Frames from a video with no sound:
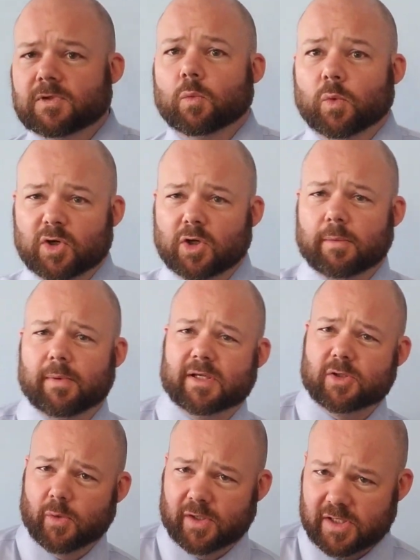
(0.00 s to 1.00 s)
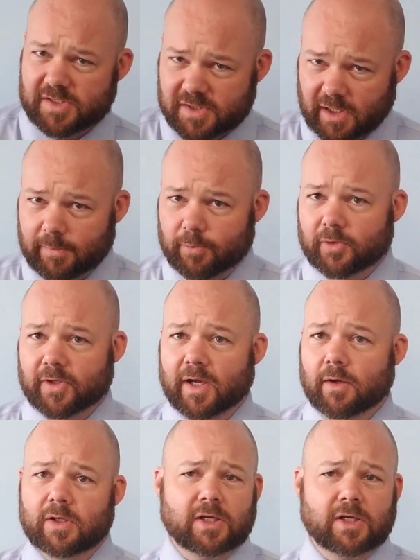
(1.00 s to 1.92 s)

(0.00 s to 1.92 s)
we're going to make you a disciple now.